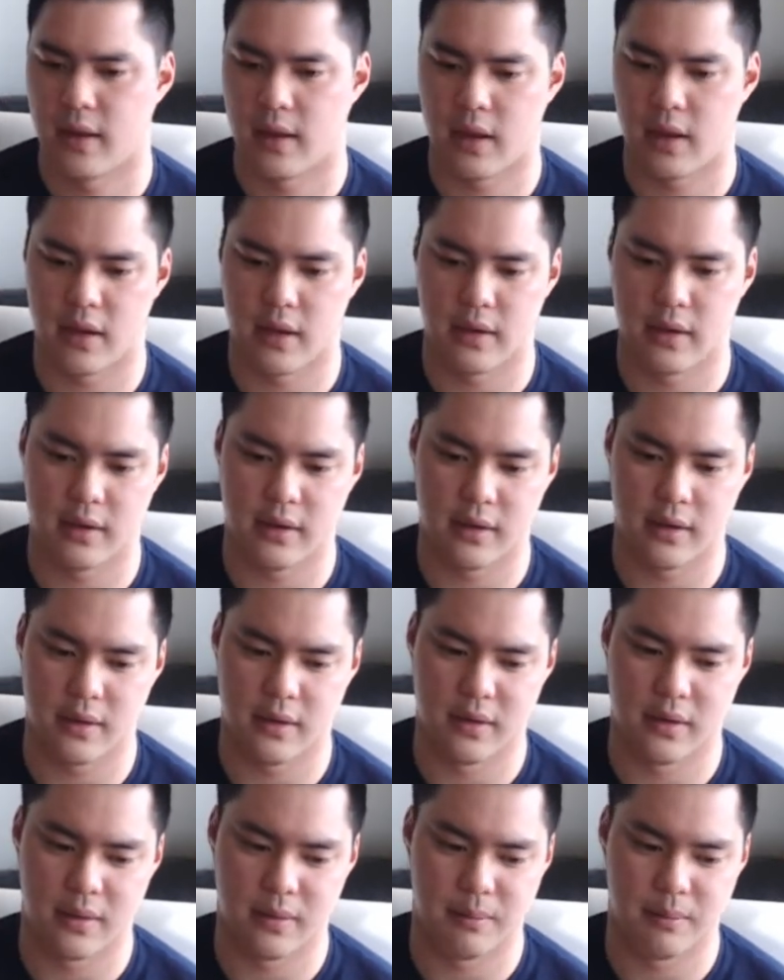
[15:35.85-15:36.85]
and
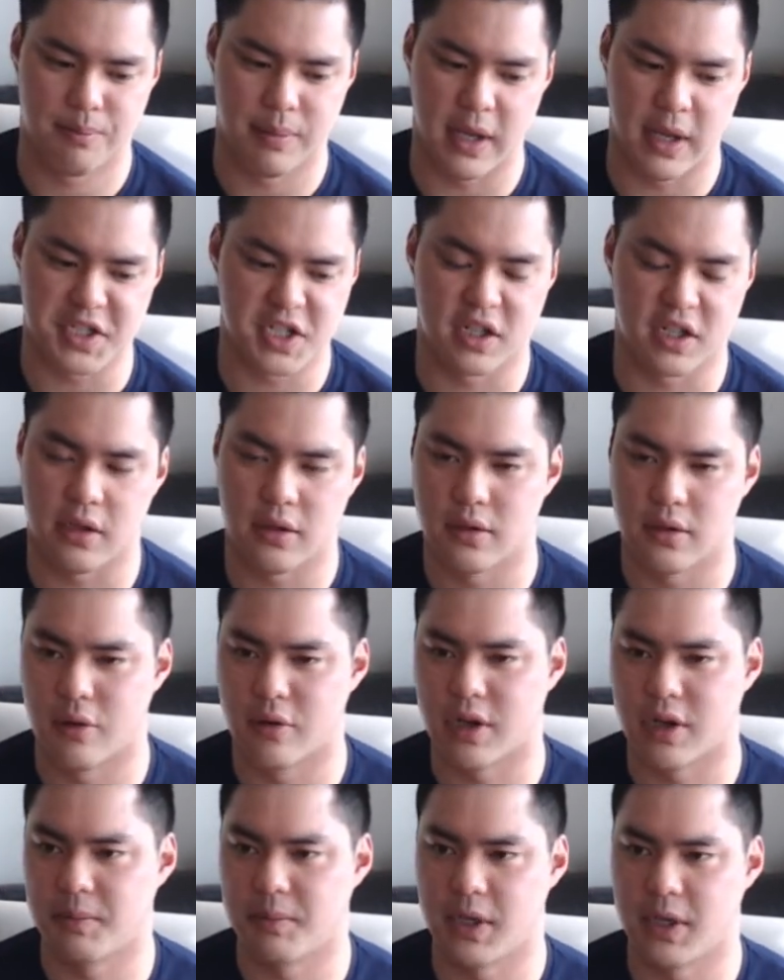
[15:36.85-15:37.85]
basically no
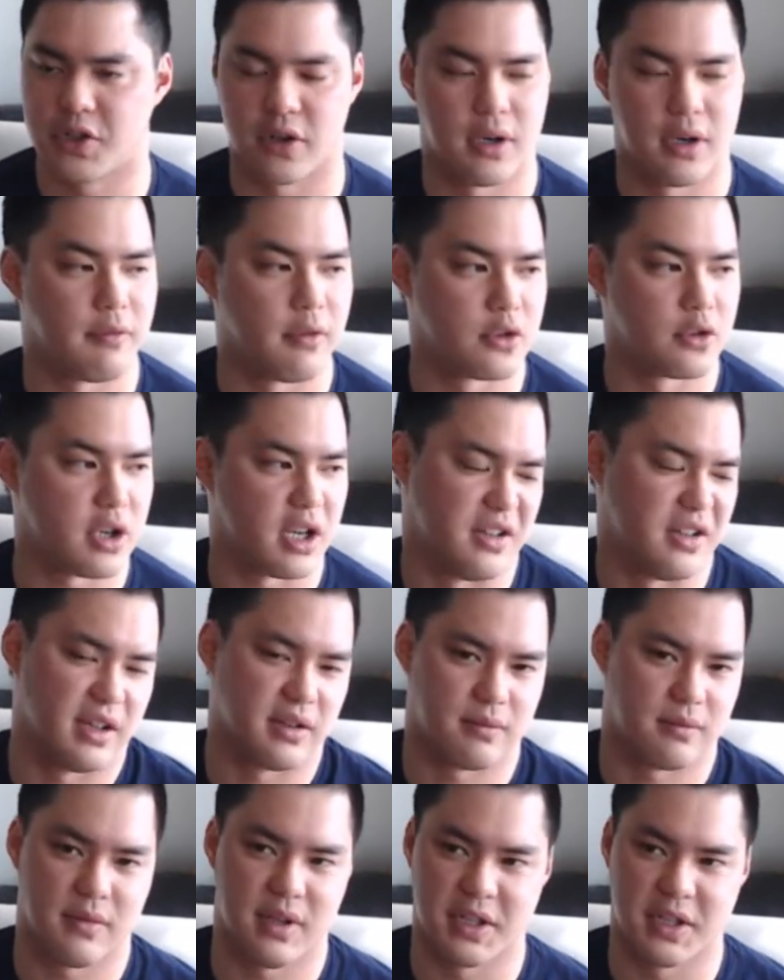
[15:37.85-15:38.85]
company should ever try. Like,
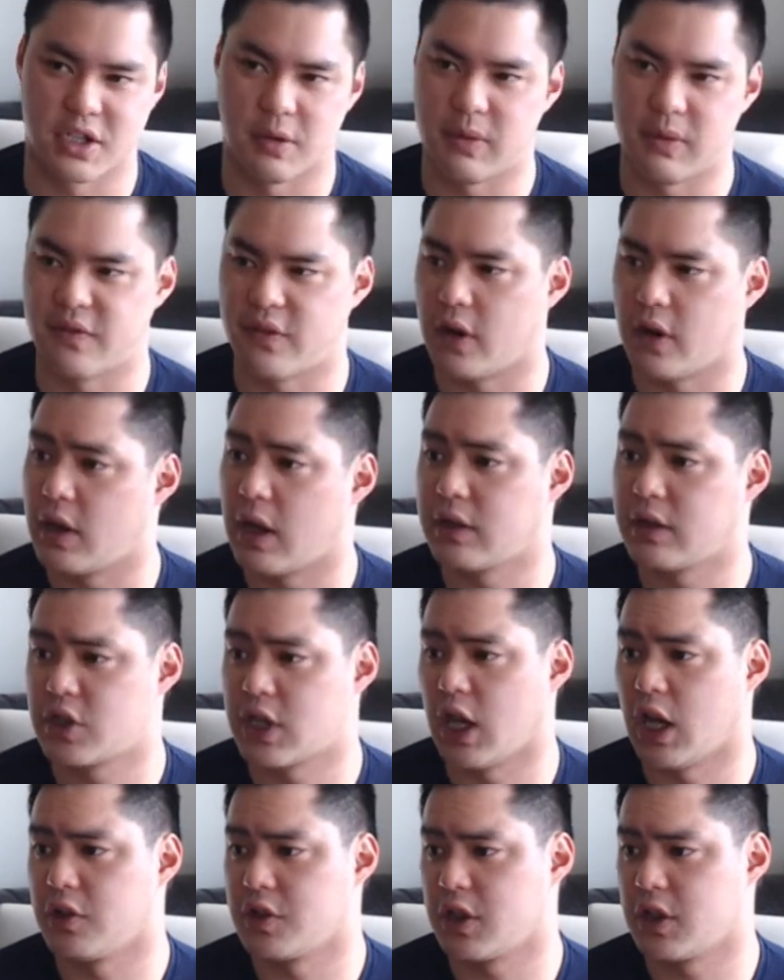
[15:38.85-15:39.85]
it's gonna be very
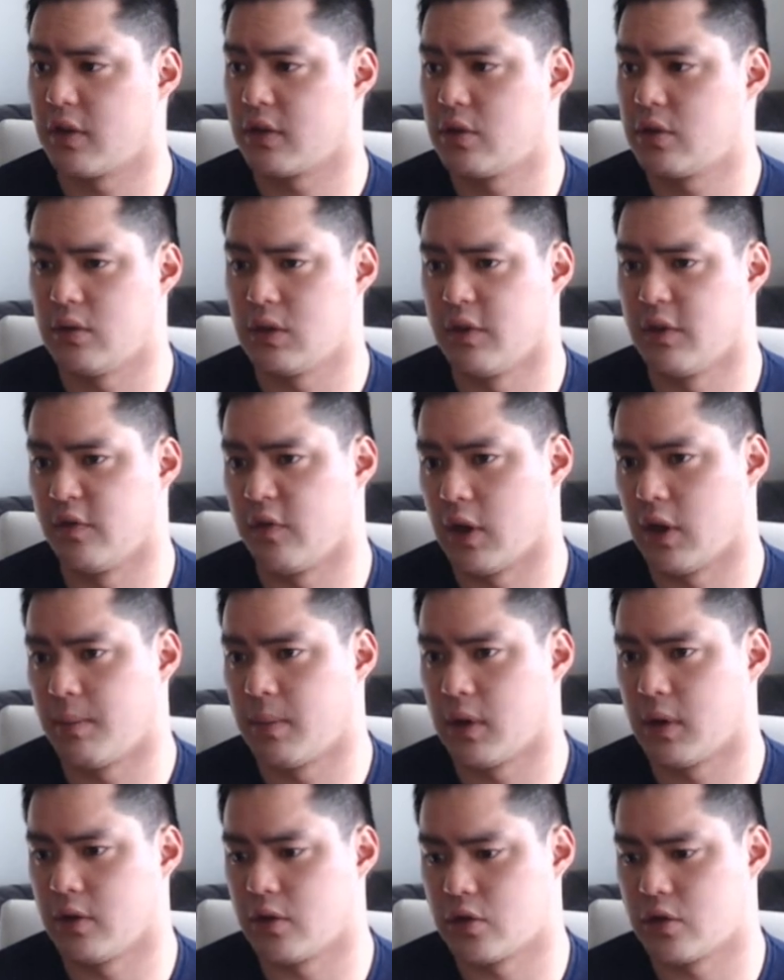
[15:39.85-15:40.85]
challenging to develop
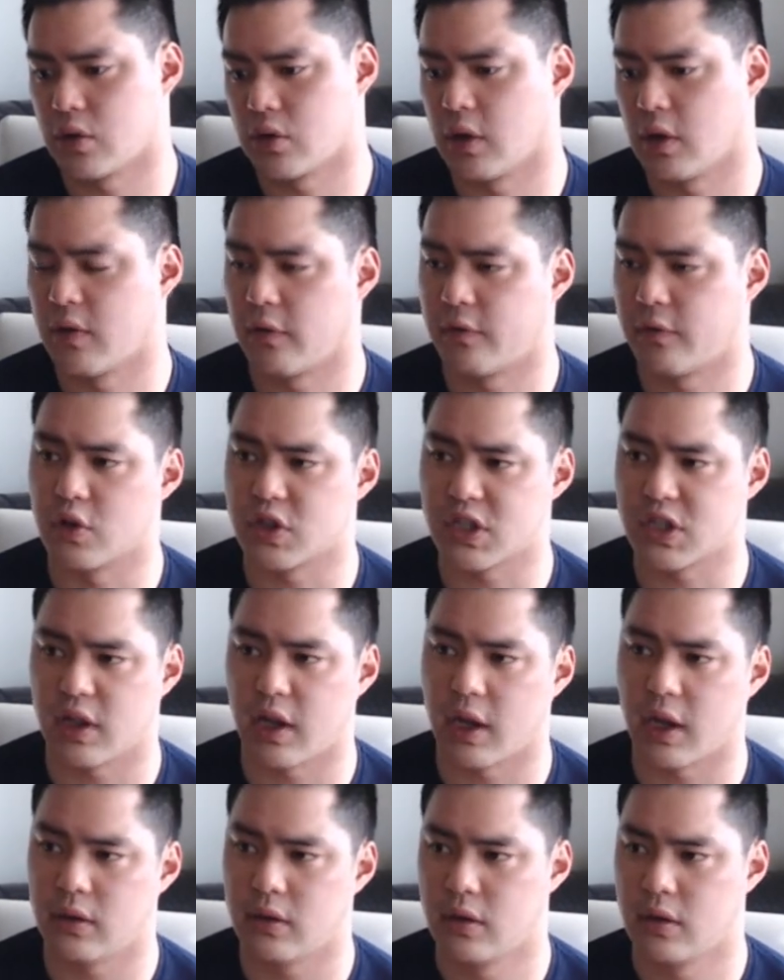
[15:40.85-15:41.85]
a drug for first
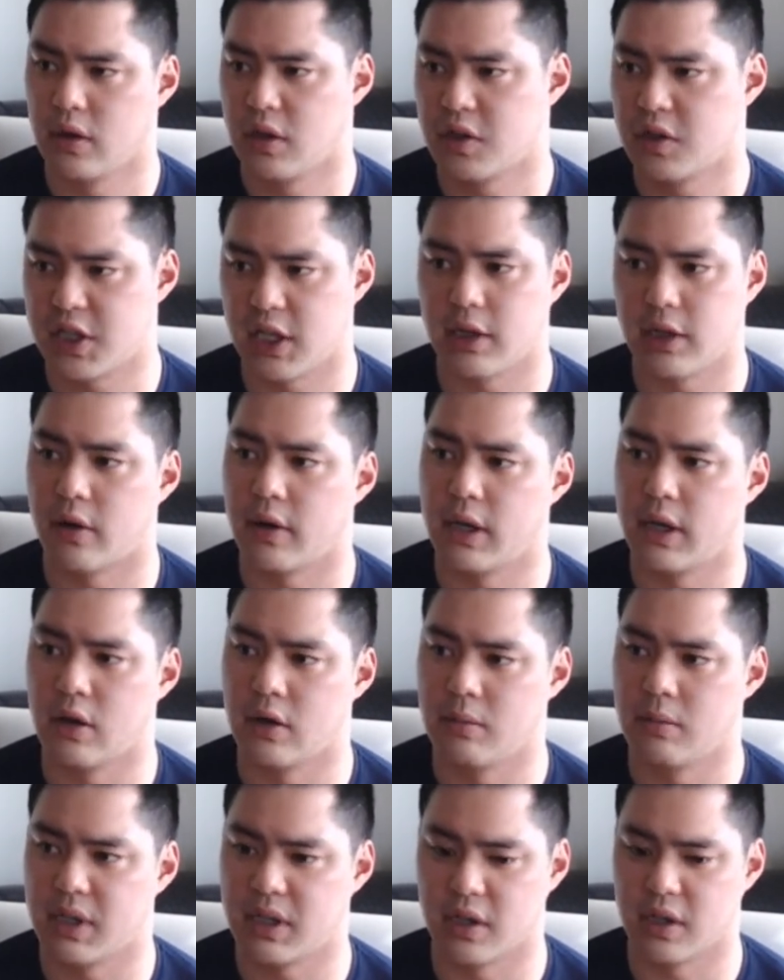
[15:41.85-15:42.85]
line
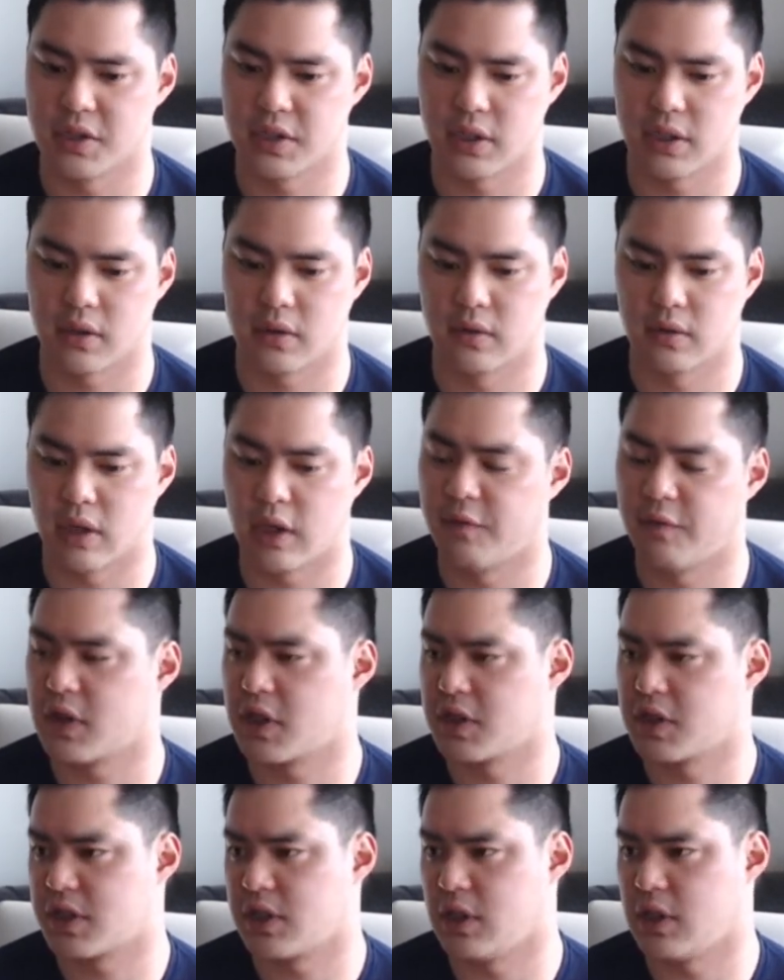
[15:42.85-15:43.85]
CLL because like the
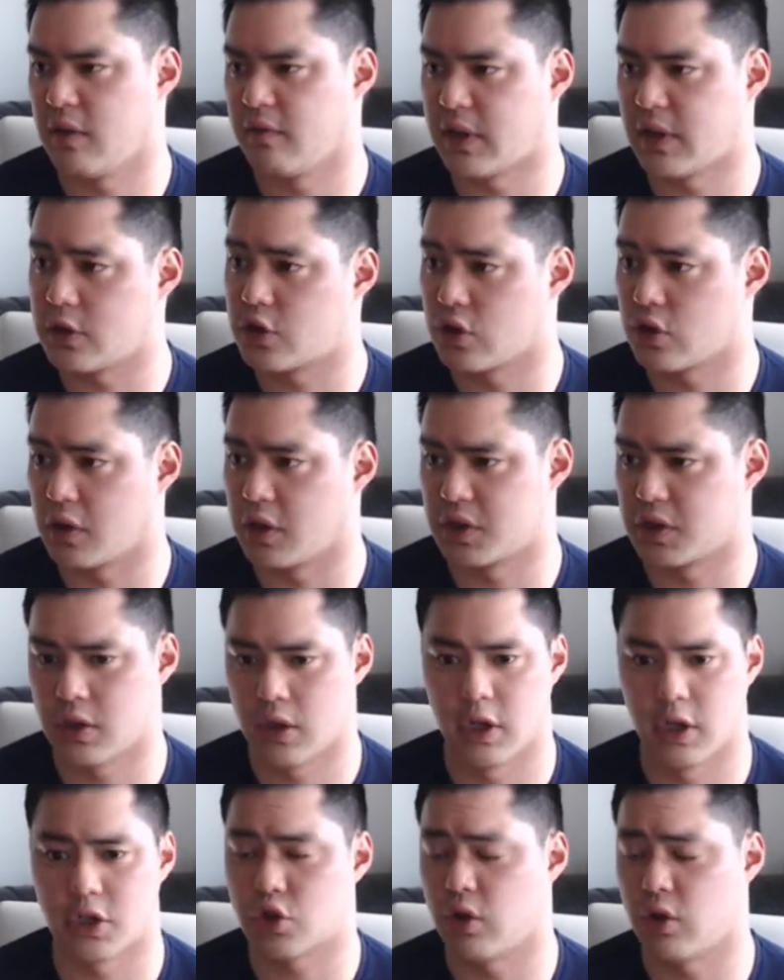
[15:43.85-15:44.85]
efficacy of that drug is
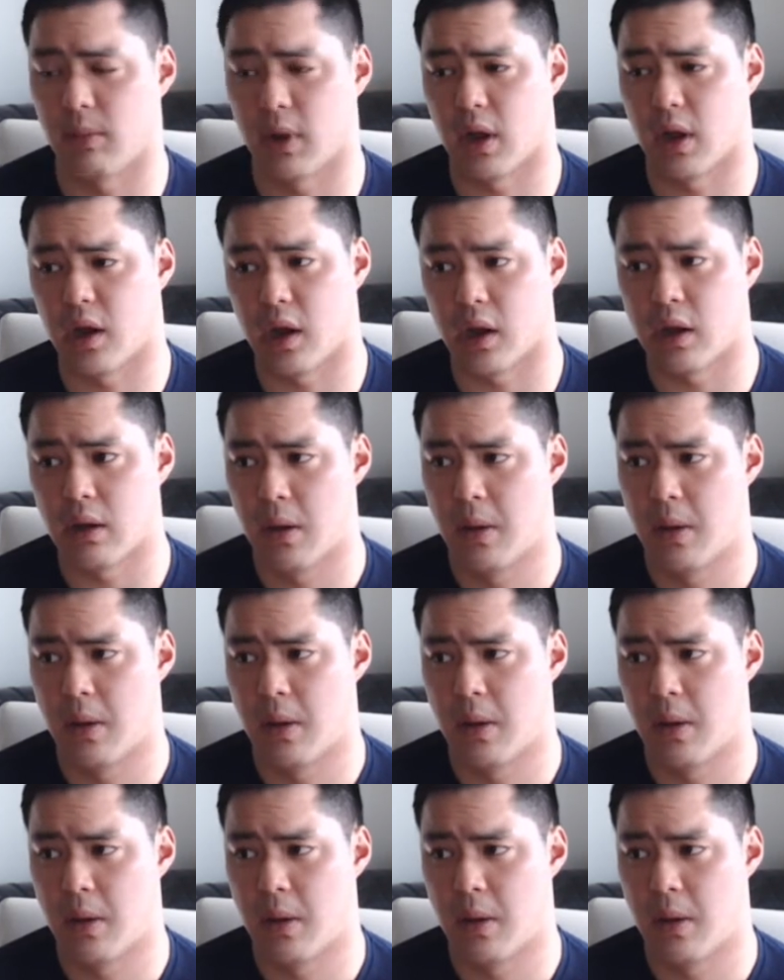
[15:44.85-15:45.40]
extremely high.